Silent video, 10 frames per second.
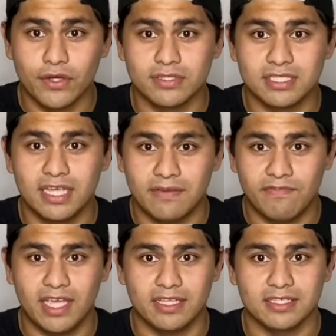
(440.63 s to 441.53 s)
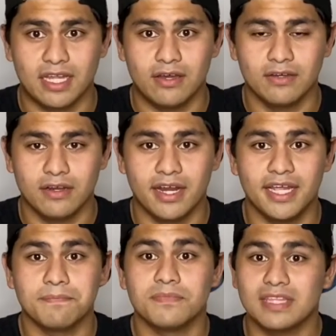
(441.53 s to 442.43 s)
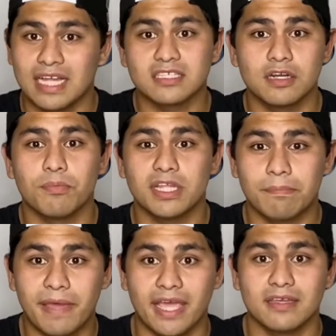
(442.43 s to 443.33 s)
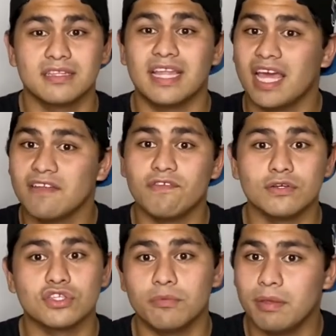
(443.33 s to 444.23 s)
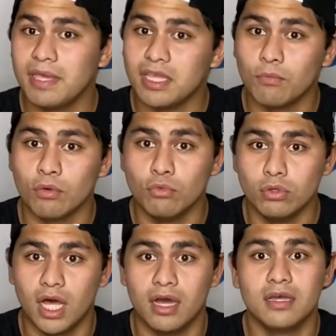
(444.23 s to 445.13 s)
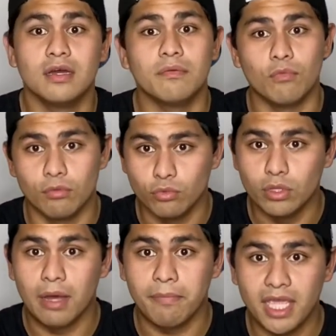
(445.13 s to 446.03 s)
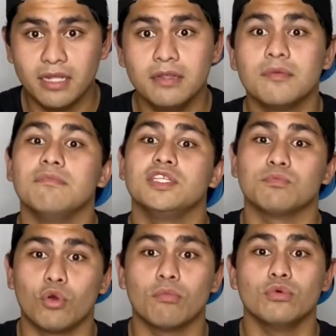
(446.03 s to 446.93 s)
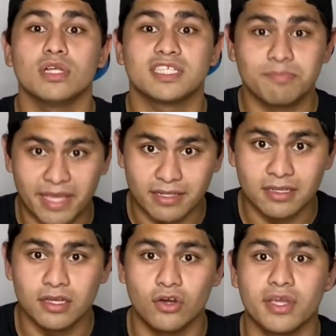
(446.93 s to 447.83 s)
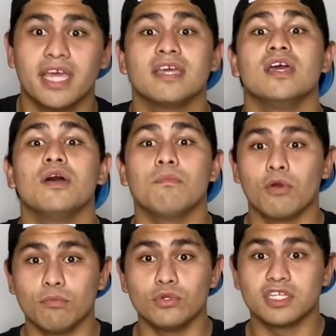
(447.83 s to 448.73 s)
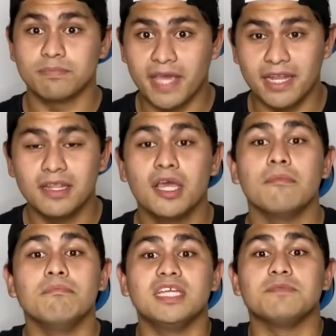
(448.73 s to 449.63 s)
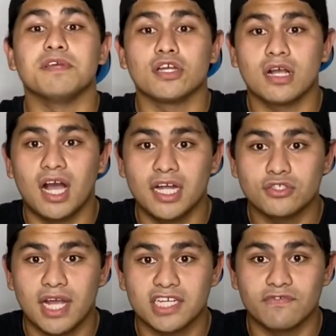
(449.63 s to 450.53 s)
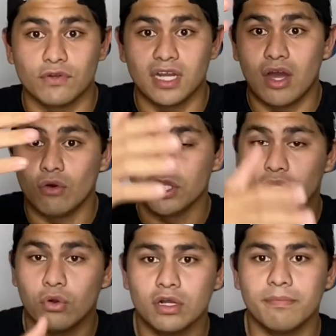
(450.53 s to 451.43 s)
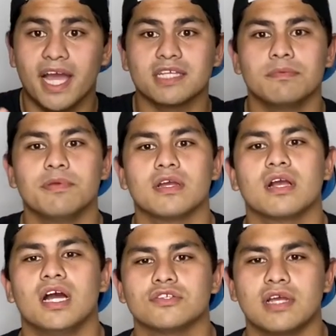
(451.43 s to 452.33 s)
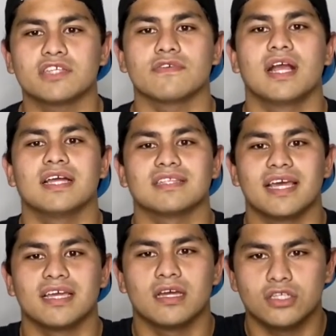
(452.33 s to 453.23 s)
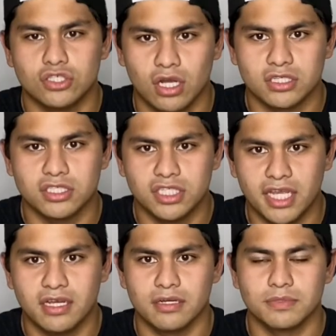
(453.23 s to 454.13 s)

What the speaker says: is in Vegas now, all right? That's going to break the bank. The NFL is going to be making more moolah. More moolah made means more moolah spent, okay? More moolah spent means bigger contracts for not only quarterbacks, but bigger contracts for guys like Josh Jacobs.